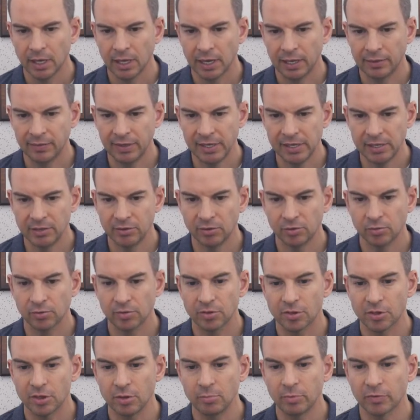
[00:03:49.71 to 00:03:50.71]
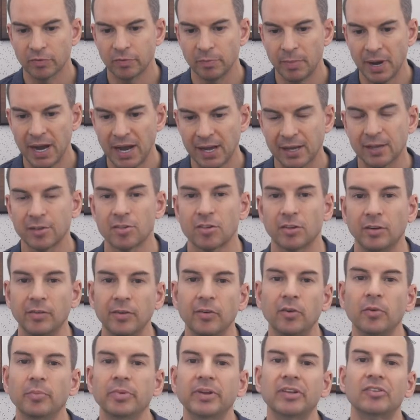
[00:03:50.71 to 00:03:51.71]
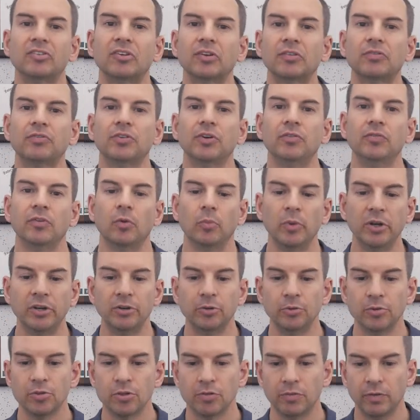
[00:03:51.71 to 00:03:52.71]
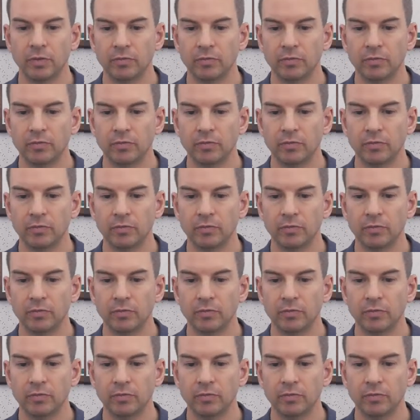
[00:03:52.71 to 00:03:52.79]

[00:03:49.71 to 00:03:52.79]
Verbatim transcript: and then you'll see with Mac, it's a little bit different than Windows,